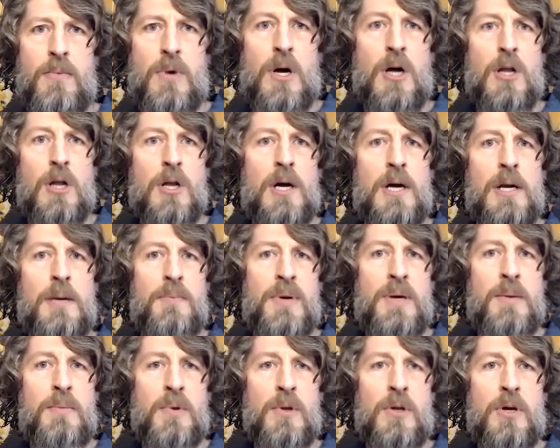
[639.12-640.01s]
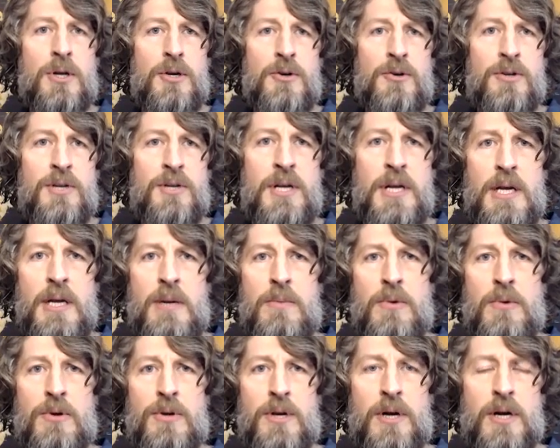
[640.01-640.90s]
A lot of people on your team
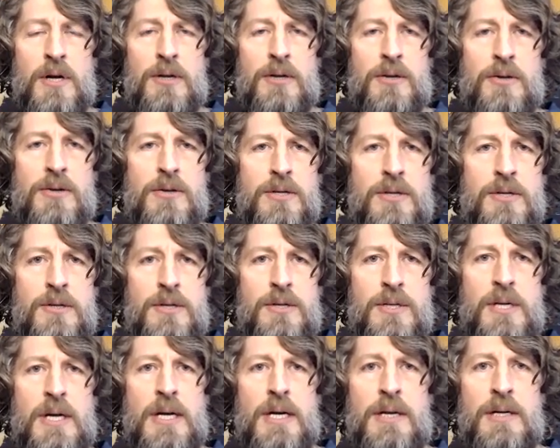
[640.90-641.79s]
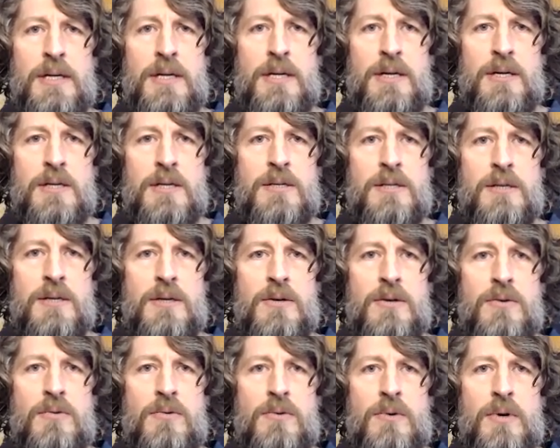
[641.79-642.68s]
are doctors, they're scientists,
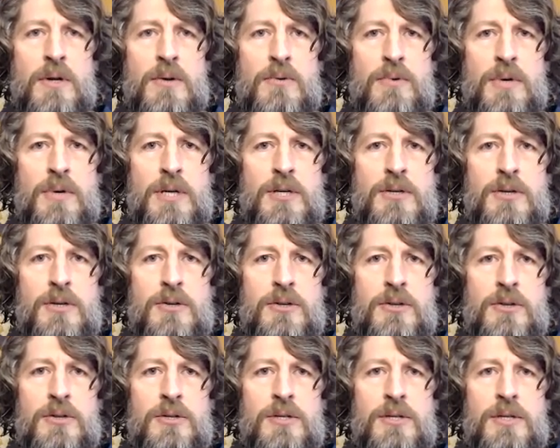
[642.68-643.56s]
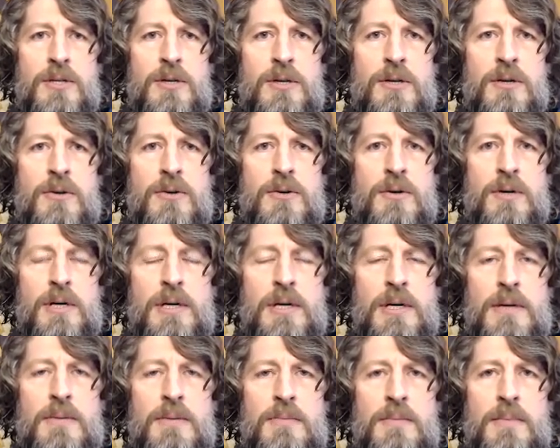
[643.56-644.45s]
they're researchers, they're
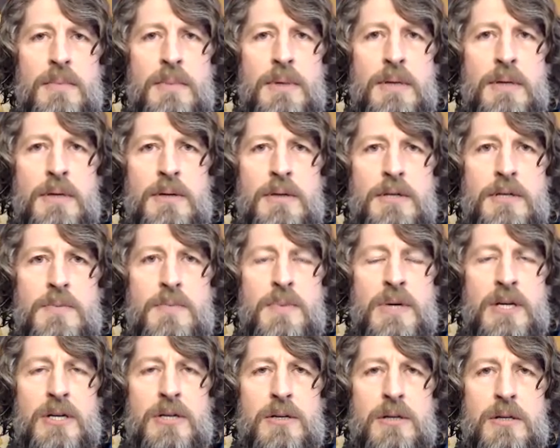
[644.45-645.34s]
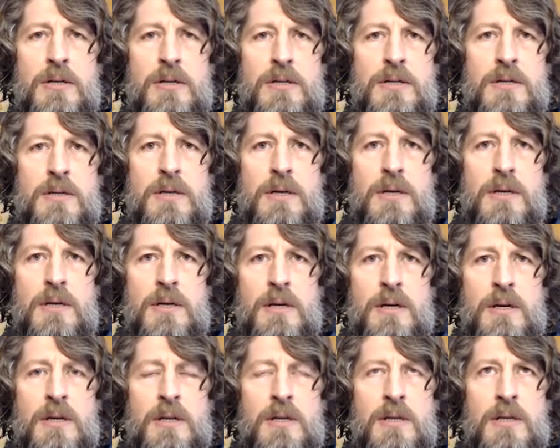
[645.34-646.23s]
um, specialists in,
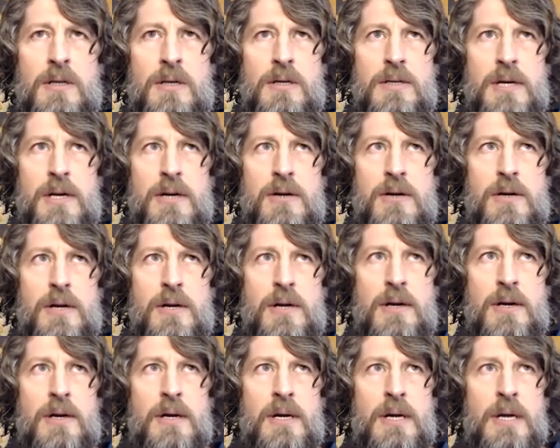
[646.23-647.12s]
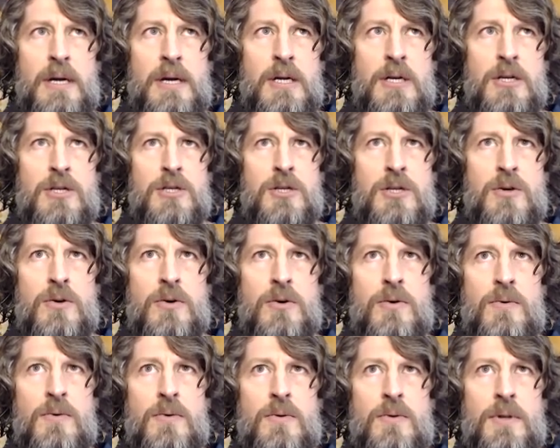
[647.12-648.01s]
in this area. So
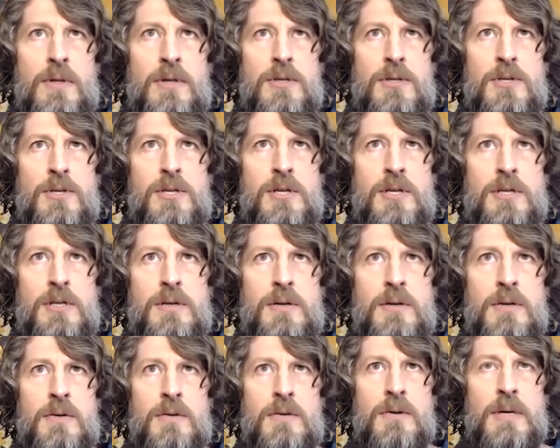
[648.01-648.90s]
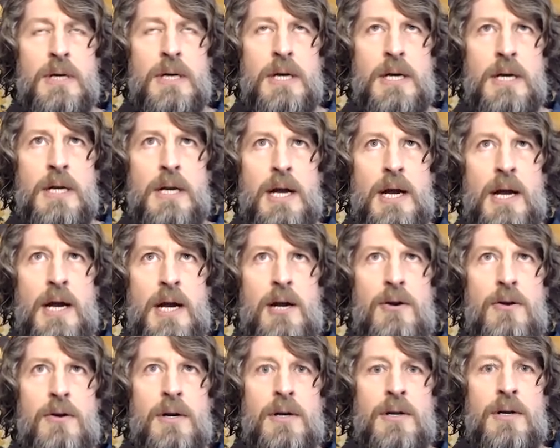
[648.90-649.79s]
just
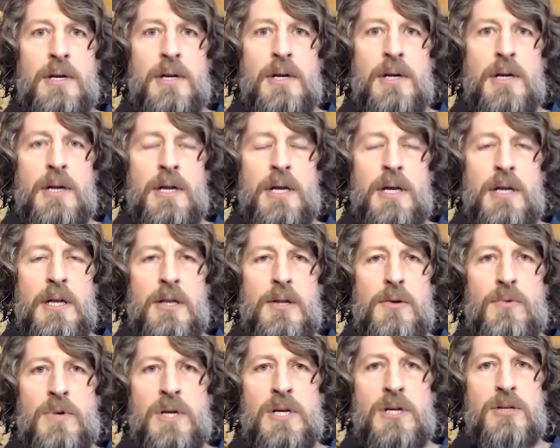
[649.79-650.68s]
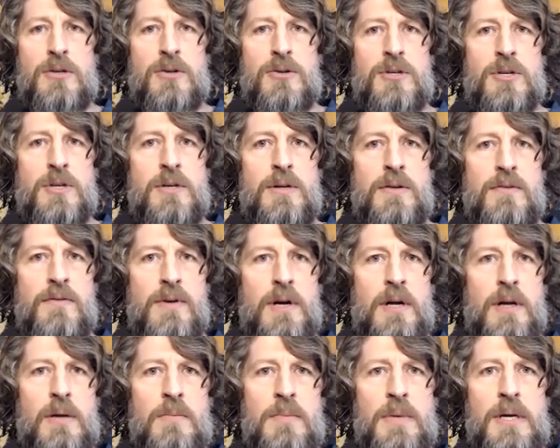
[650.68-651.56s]
inherent in, in the research and
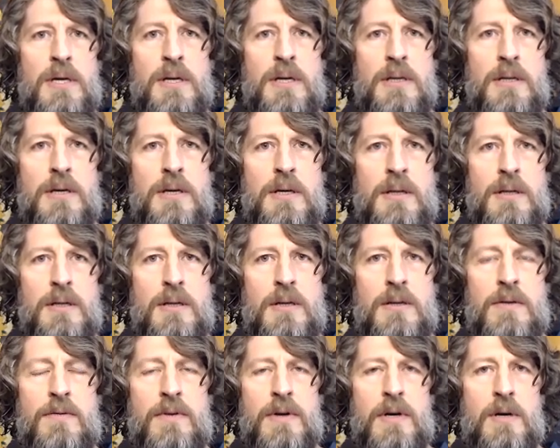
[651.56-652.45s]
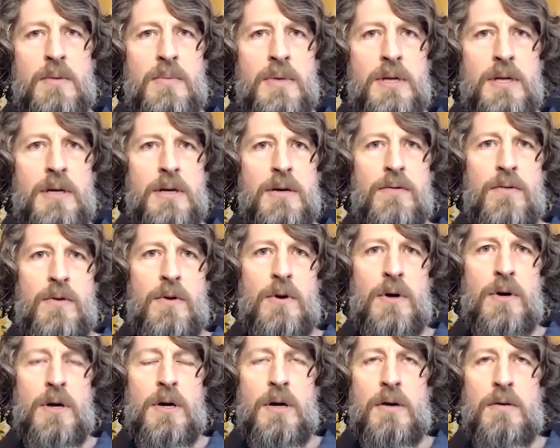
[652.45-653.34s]
development and, and the development of,
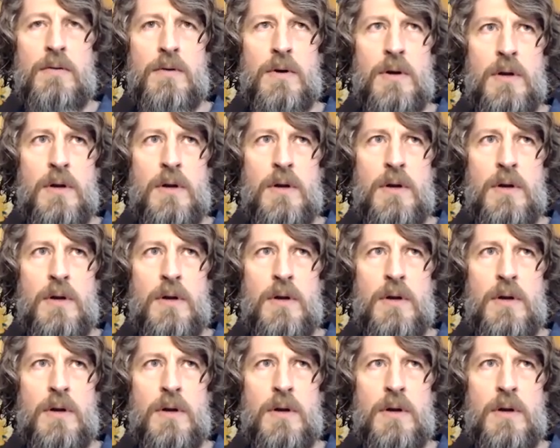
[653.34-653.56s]
of,